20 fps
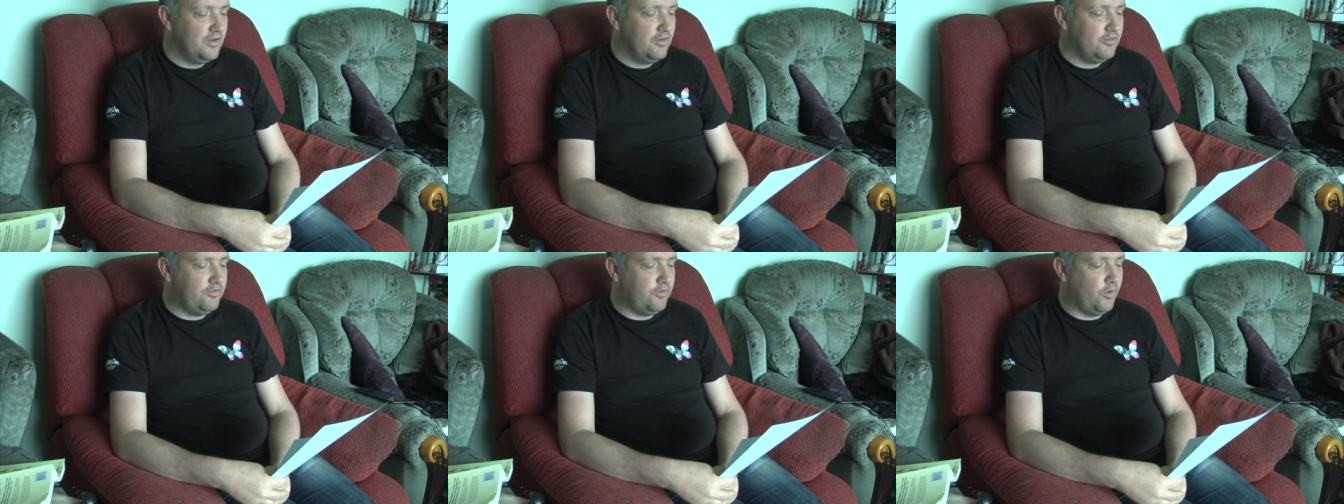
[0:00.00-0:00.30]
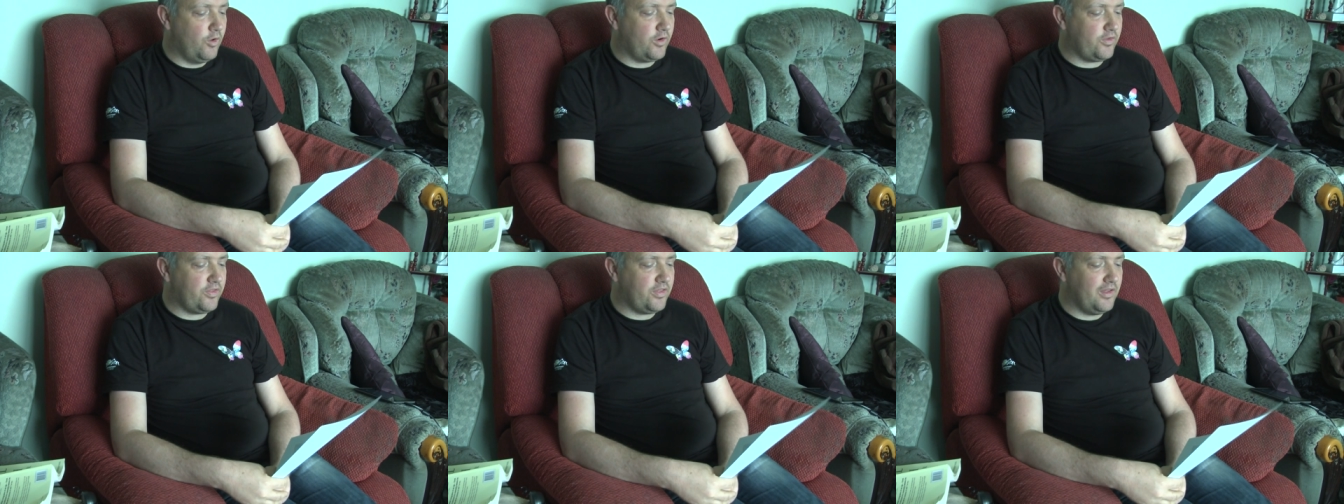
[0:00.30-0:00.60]

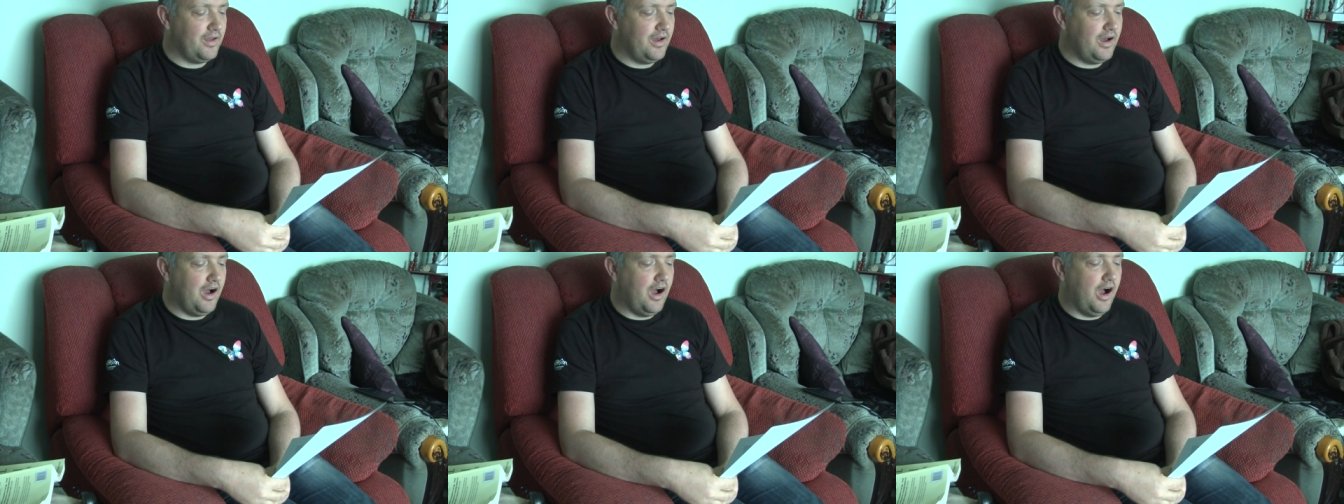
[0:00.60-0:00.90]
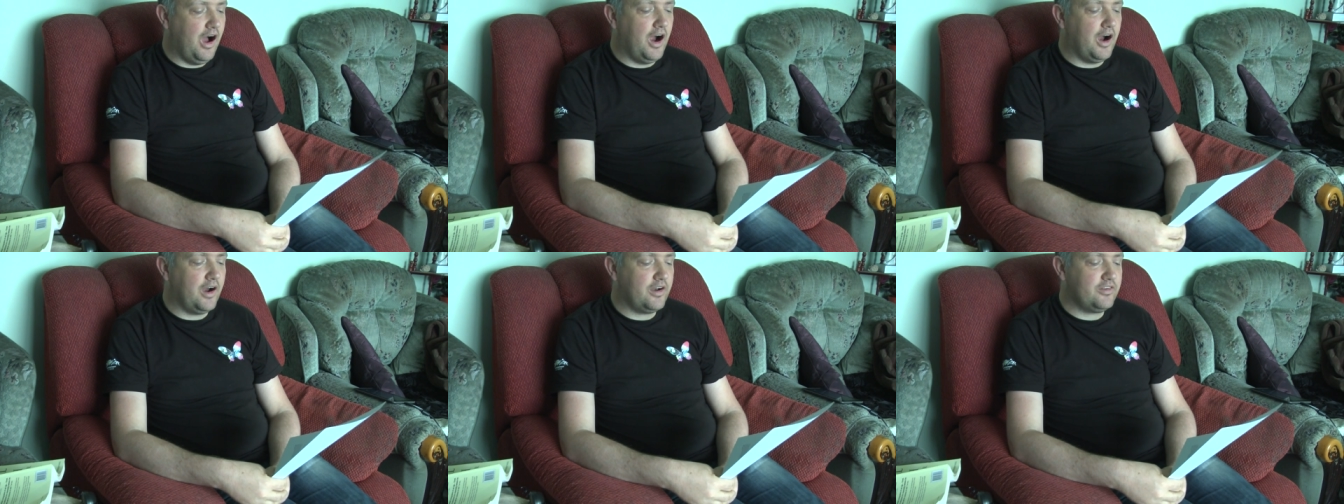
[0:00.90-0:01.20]
Fourth,
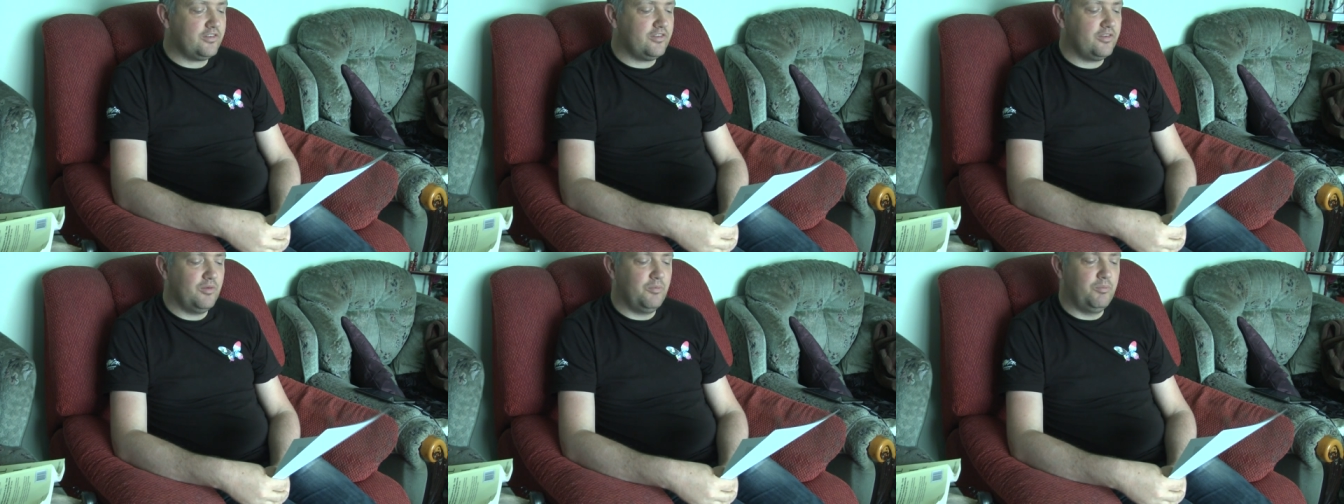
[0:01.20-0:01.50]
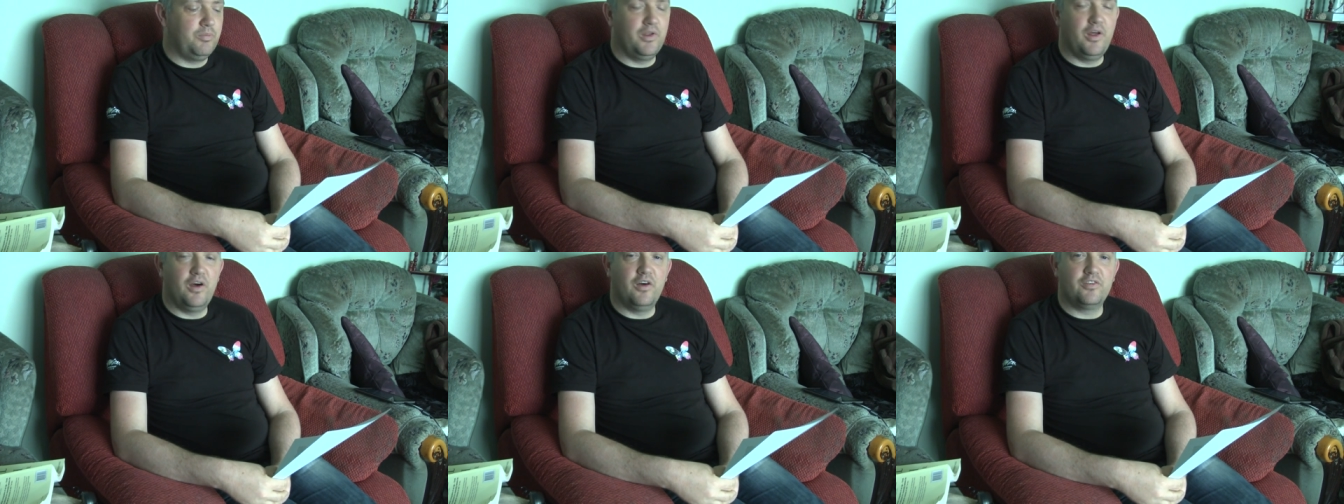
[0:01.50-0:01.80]
heart,
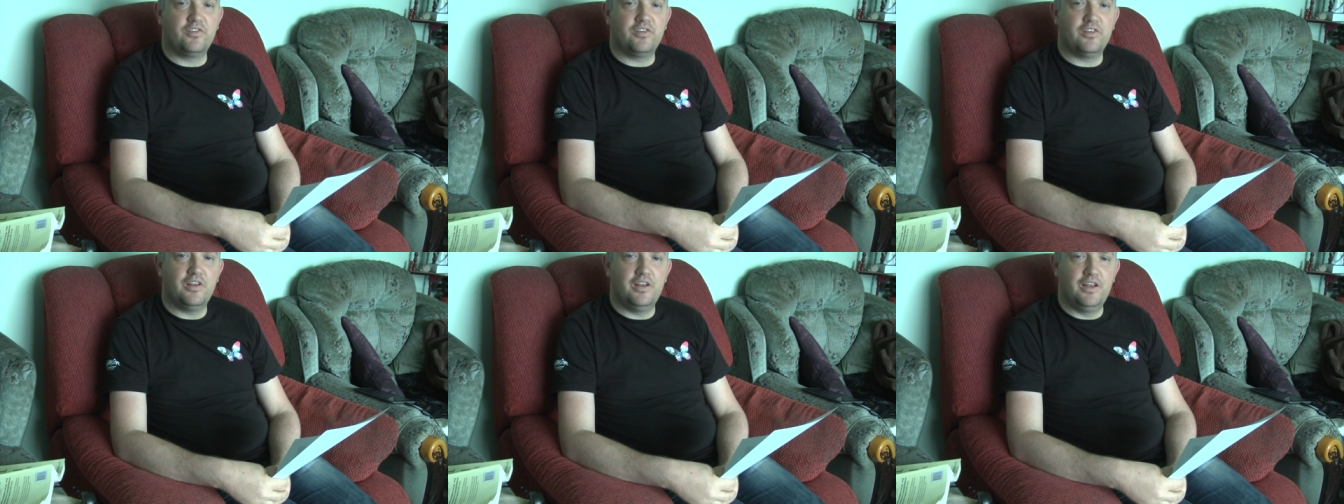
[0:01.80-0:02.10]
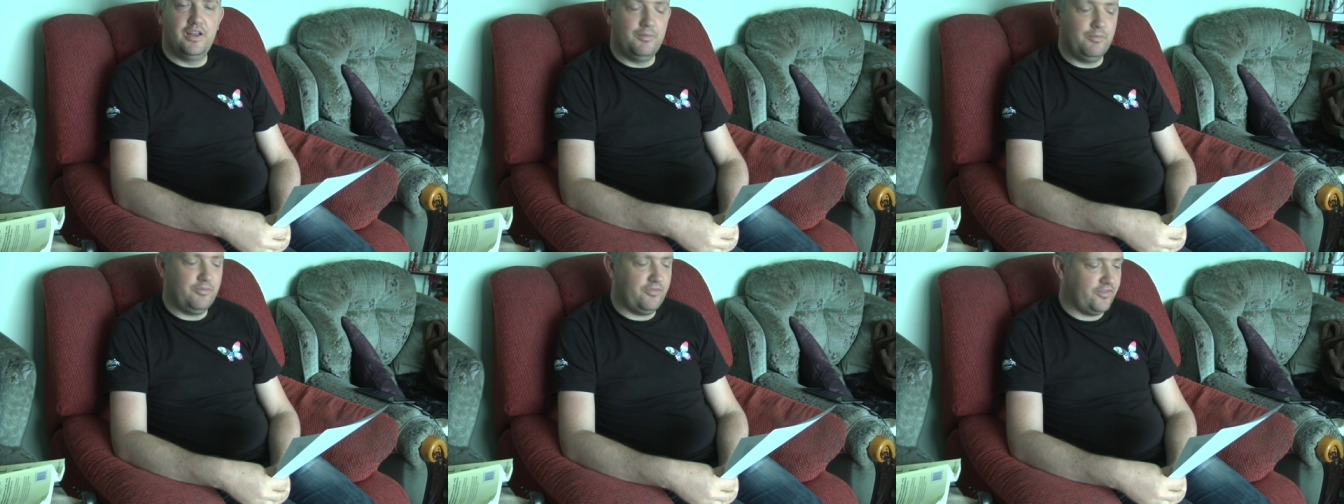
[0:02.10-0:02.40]
blood,
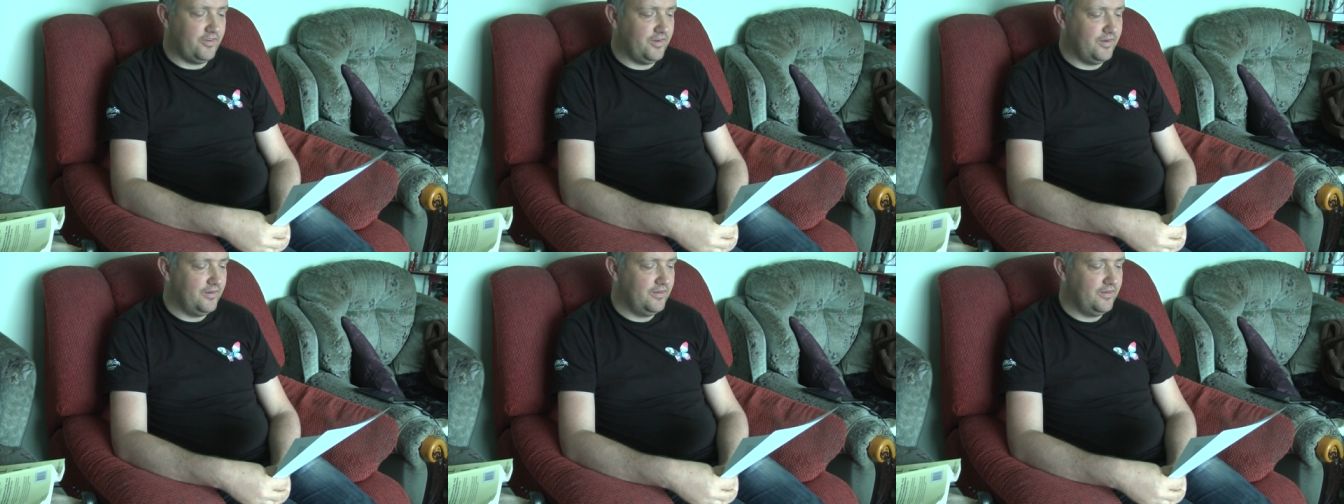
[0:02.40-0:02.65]
lymph.